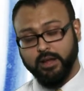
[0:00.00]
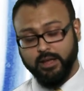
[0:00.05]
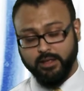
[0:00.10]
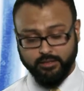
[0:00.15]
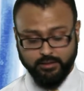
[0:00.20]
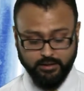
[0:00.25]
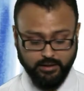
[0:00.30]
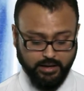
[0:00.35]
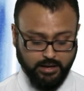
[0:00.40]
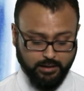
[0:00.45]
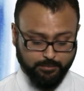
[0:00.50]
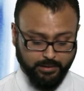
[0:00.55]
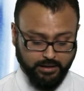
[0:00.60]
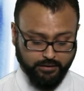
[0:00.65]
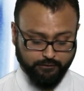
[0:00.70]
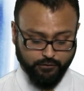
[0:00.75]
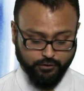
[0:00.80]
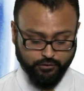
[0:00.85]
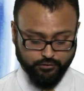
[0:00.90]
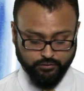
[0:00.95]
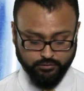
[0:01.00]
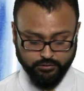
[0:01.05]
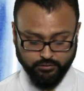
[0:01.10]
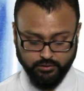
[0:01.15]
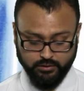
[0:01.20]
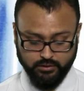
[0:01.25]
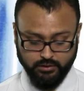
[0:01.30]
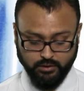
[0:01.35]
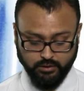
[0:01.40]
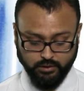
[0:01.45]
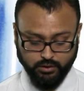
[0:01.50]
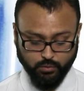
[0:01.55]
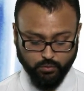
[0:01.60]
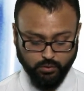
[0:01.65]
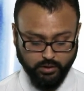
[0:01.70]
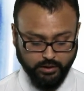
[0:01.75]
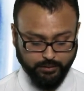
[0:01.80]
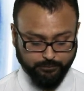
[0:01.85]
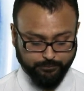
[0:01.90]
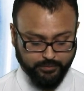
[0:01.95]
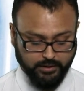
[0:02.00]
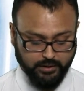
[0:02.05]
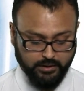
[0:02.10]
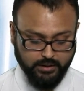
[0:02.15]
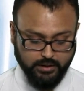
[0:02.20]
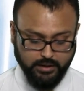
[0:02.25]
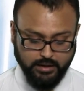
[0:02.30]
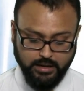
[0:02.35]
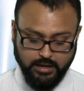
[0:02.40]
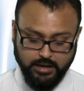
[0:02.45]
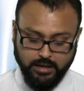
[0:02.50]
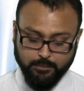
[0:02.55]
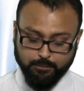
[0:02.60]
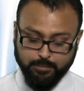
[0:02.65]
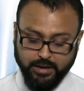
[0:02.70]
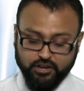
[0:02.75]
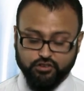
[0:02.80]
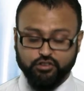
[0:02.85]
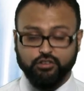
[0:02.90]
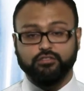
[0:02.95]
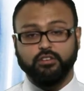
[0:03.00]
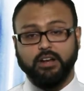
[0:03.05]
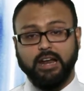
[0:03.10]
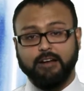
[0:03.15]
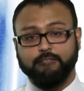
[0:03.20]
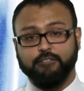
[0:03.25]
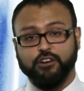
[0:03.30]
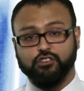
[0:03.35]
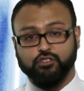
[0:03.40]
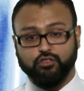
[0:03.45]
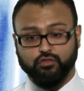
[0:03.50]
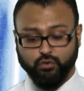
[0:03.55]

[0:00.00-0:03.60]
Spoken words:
and the iPad versions of the DLQI. Patients on average